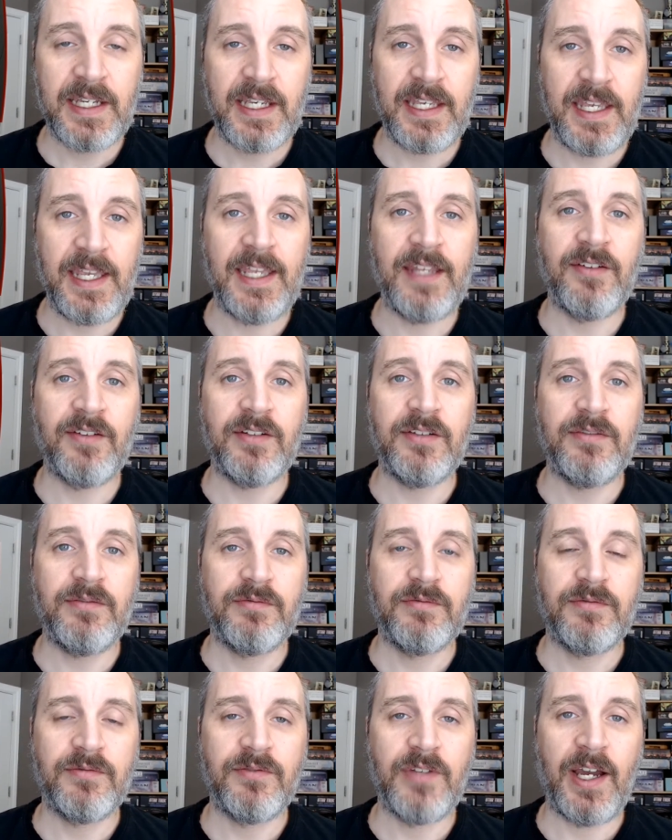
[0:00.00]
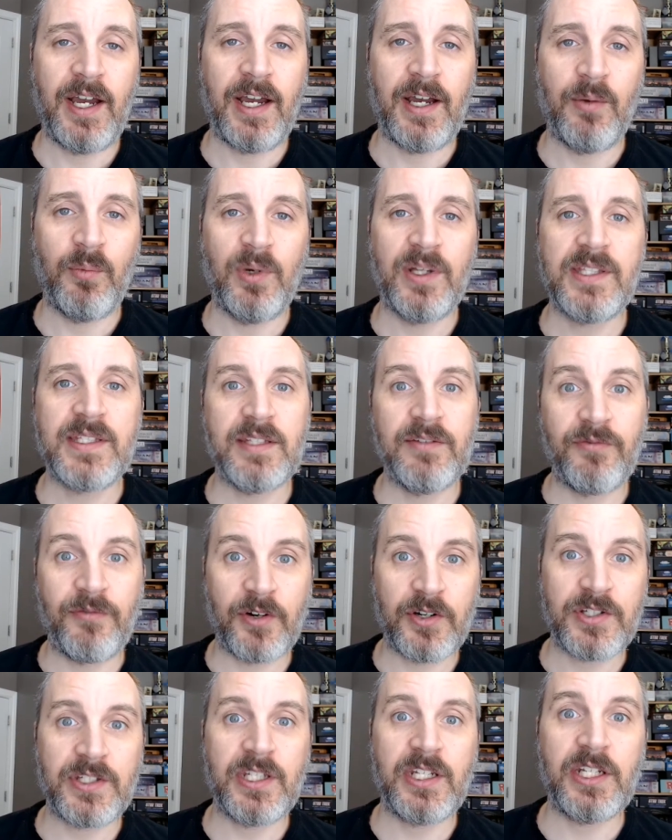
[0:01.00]
Once in
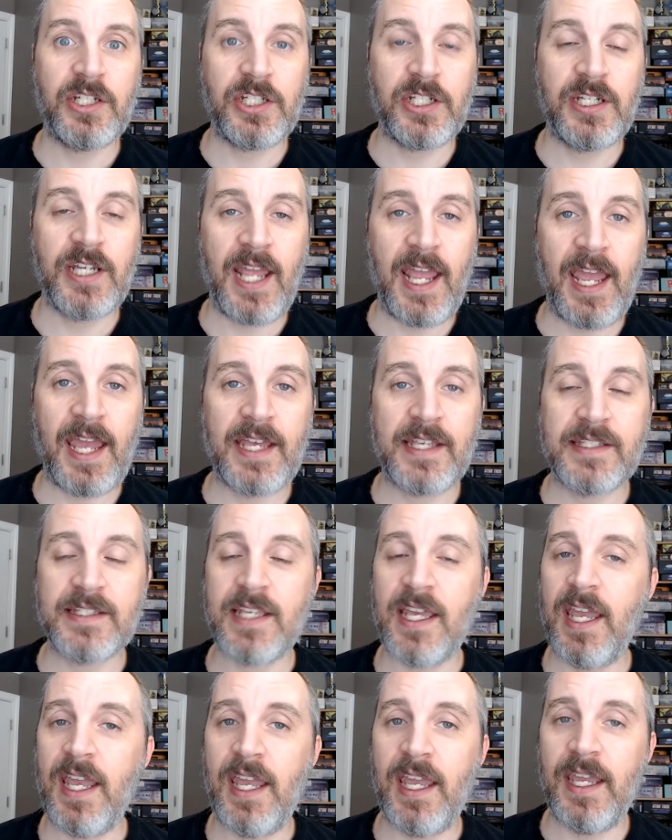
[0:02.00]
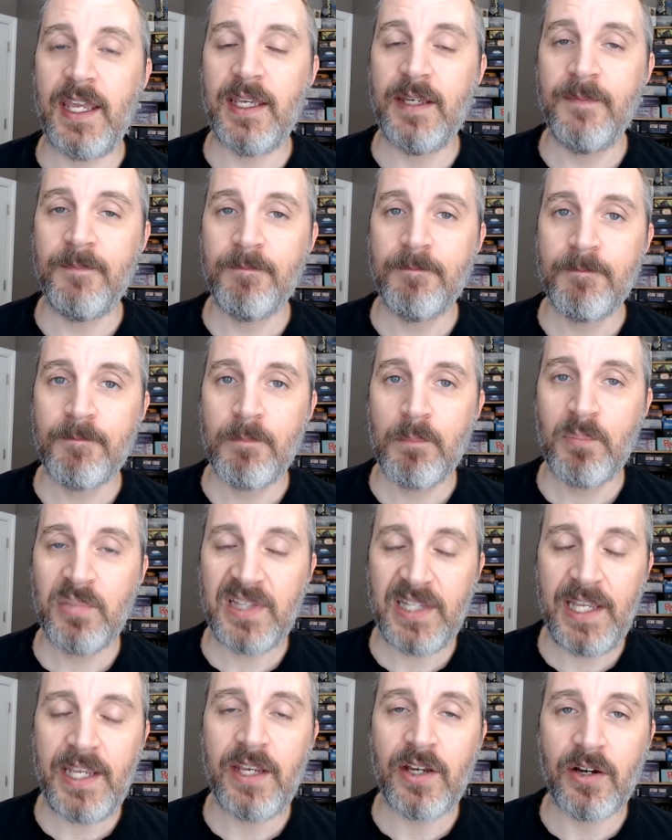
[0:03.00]
1st edition as a
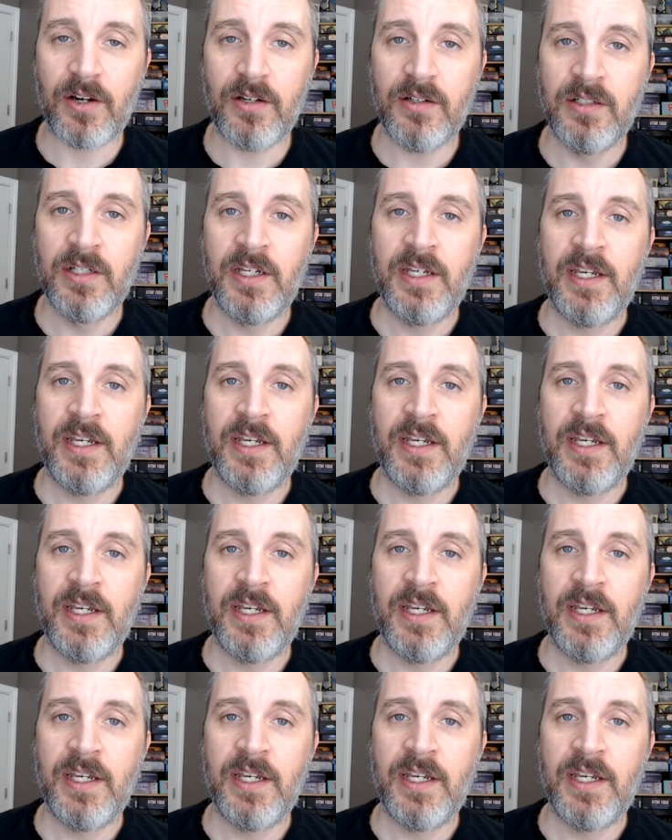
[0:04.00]
player,